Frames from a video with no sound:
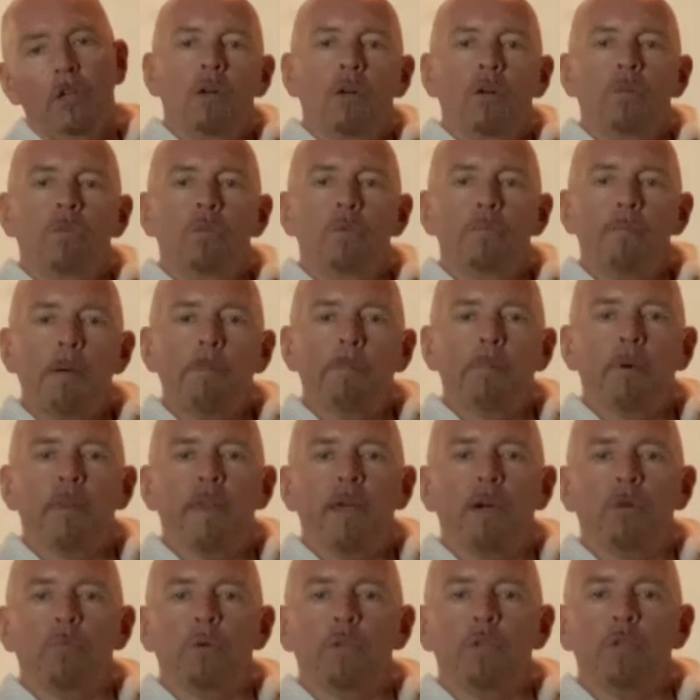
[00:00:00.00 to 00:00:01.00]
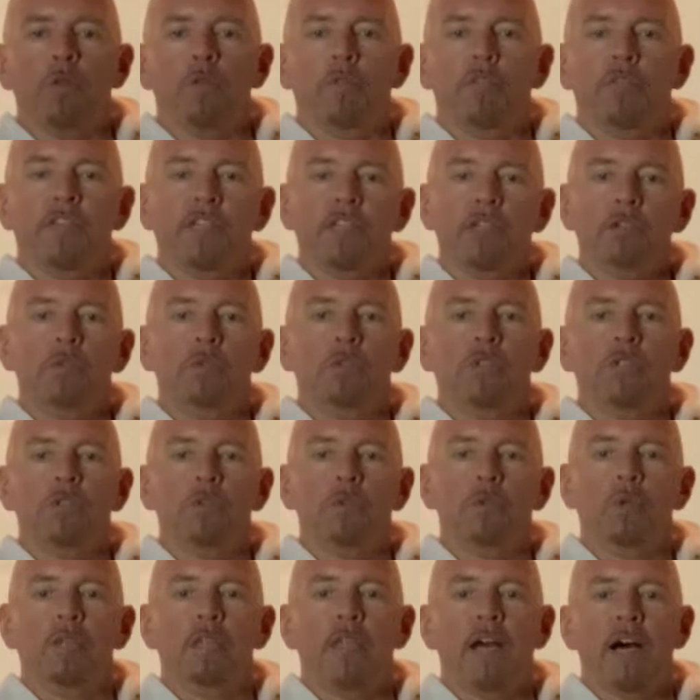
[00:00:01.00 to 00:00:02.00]
Remember that when you think you can
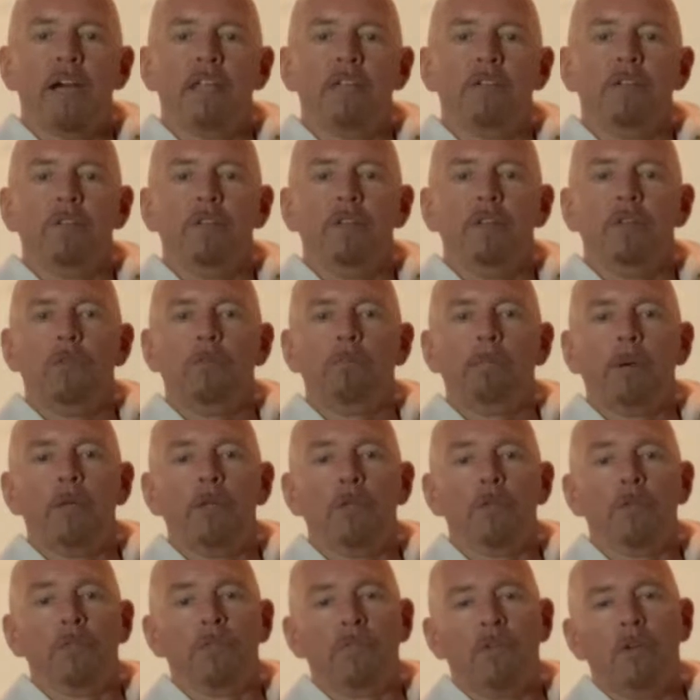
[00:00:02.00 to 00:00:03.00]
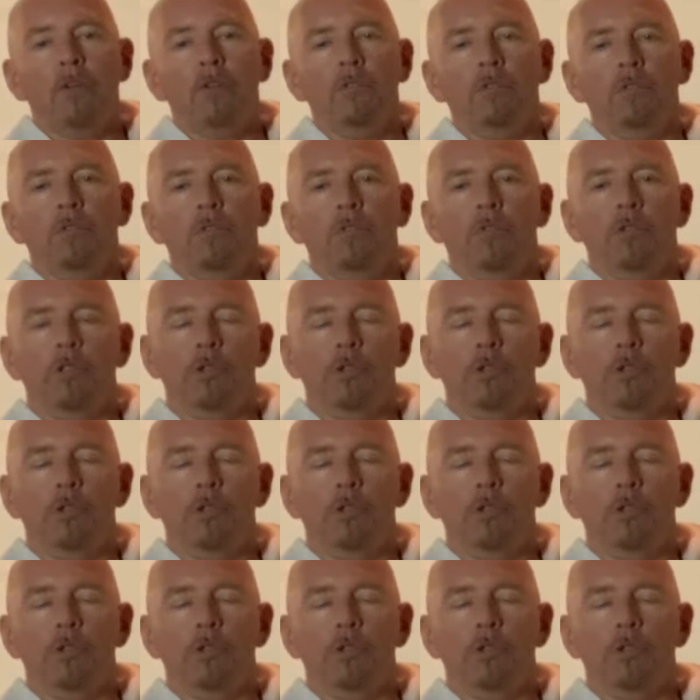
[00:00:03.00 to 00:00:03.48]
do a lot of this by yourself,